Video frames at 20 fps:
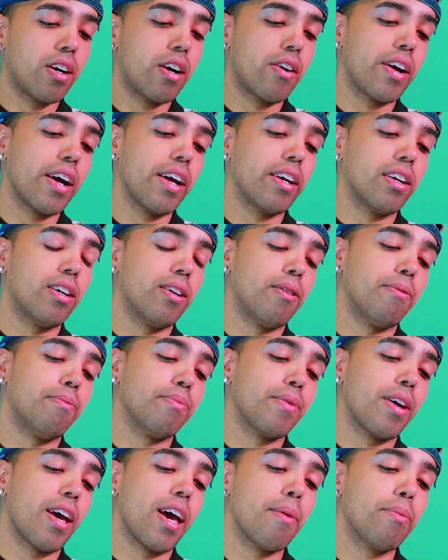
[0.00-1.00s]
All right,
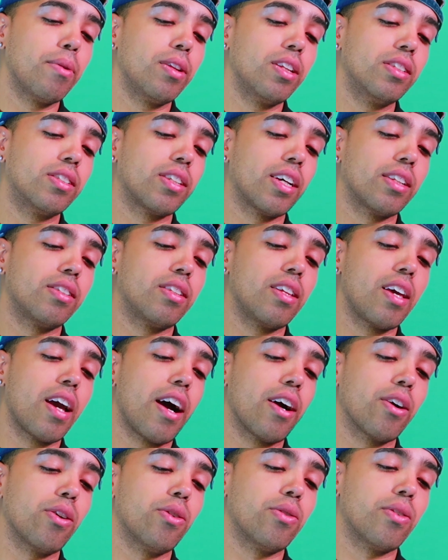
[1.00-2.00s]
Emily
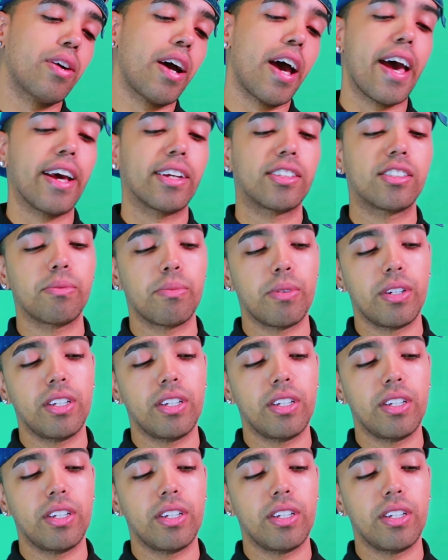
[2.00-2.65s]
Santiago asks